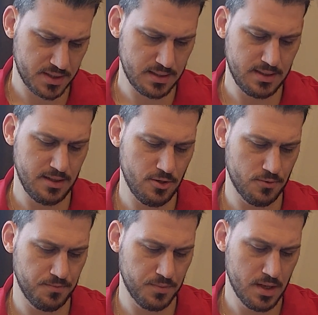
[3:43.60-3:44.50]
continue.
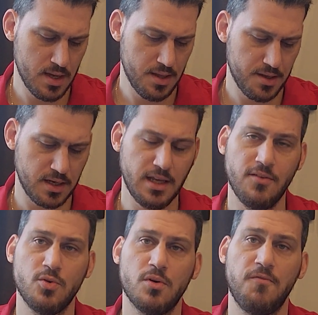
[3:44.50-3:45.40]
They're going to
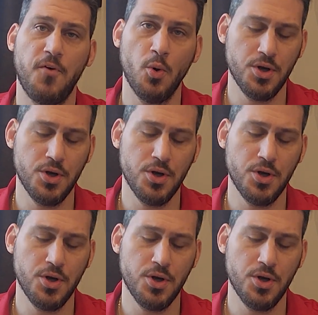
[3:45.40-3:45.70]
give you a phone